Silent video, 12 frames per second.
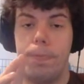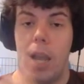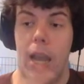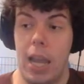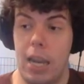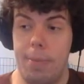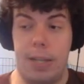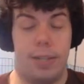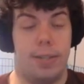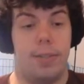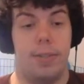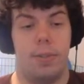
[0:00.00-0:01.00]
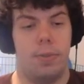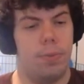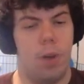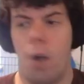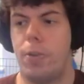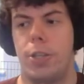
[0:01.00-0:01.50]
enemies,
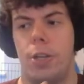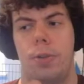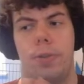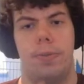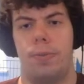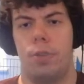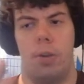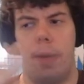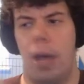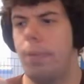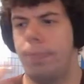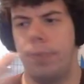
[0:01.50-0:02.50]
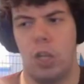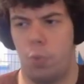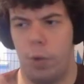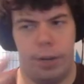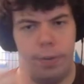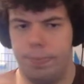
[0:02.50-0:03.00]
overseems, pin them down, that's
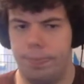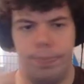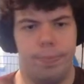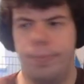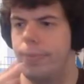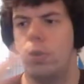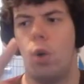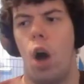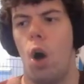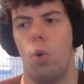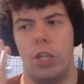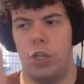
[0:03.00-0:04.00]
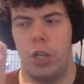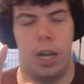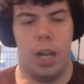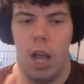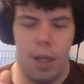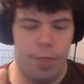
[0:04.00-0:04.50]
weird, holy
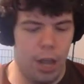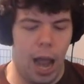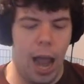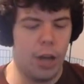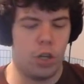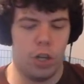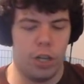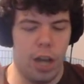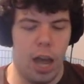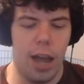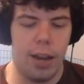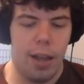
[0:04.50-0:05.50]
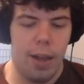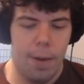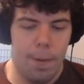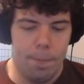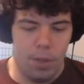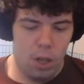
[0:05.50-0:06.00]
shit, I should not
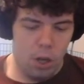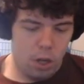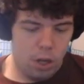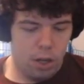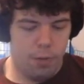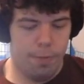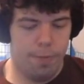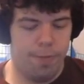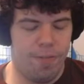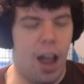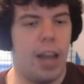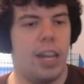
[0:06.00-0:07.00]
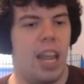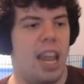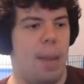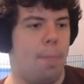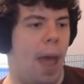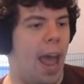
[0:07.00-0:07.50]
find
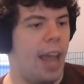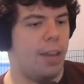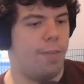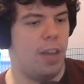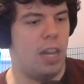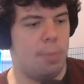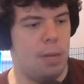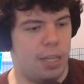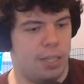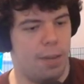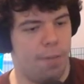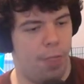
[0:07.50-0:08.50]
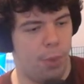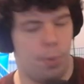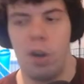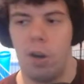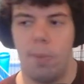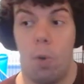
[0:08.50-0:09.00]
a pack of enemies of
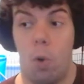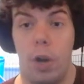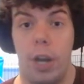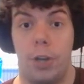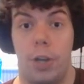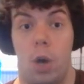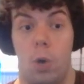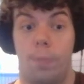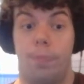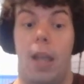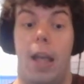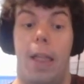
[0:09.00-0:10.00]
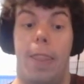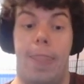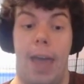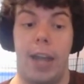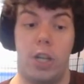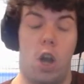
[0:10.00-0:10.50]
3 or more and go,
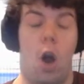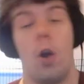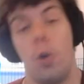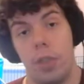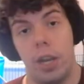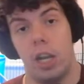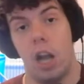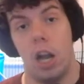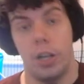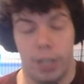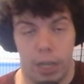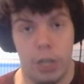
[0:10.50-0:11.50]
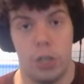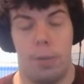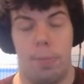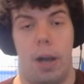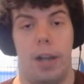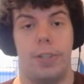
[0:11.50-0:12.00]
that is harder than a constellation
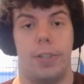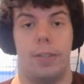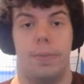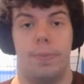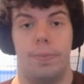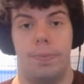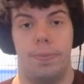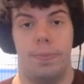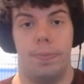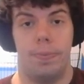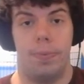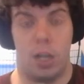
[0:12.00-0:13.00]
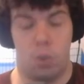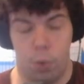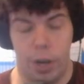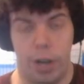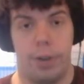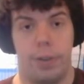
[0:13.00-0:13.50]
boss. That's
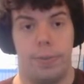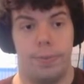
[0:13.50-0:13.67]
weird.